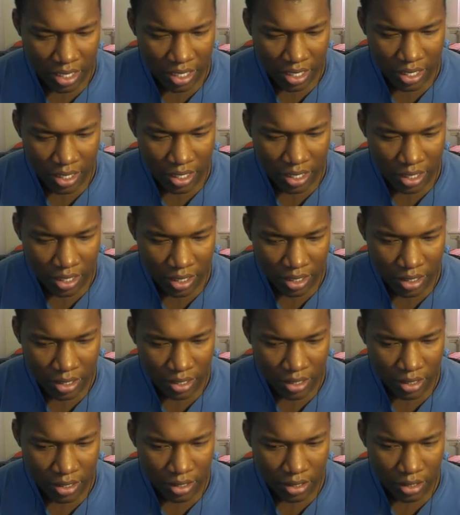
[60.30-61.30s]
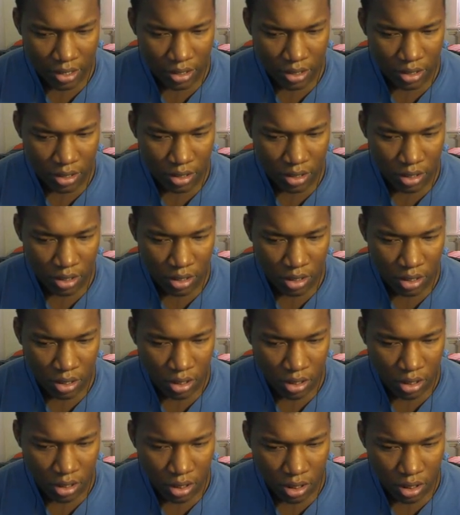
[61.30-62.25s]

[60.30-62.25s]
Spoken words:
[no speech]